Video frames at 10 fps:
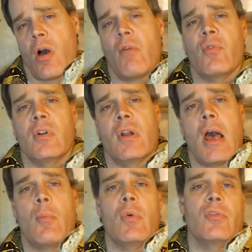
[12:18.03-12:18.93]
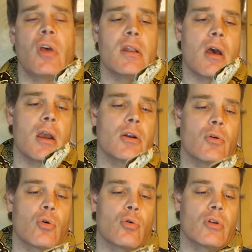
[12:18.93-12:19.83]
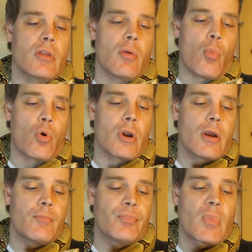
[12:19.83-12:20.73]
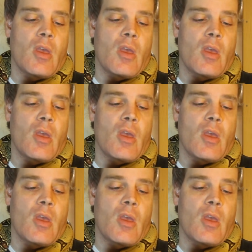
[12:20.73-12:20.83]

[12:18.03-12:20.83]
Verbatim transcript: Often it happens at night or early in the morning,